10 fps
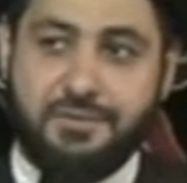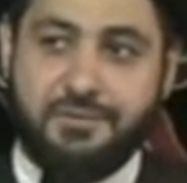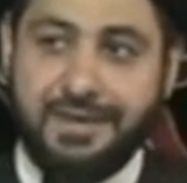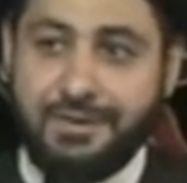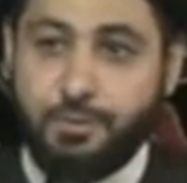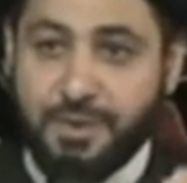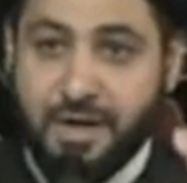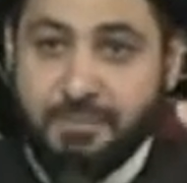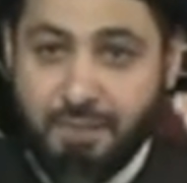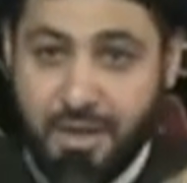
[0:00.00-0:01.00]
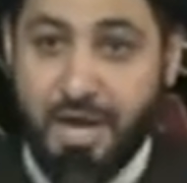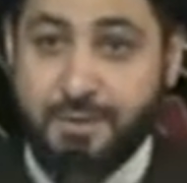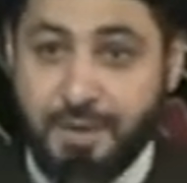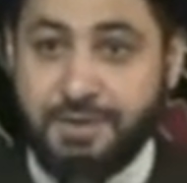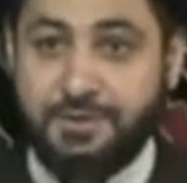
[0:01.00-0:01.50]
When you become
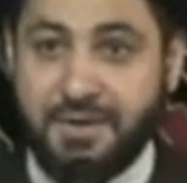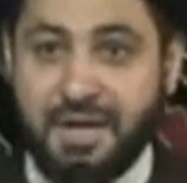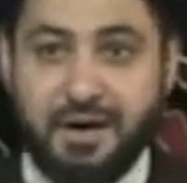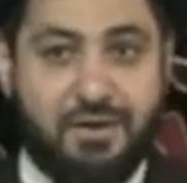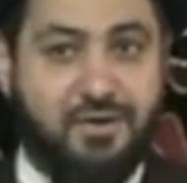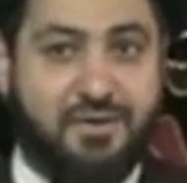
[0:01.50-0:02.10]
blind by dunya,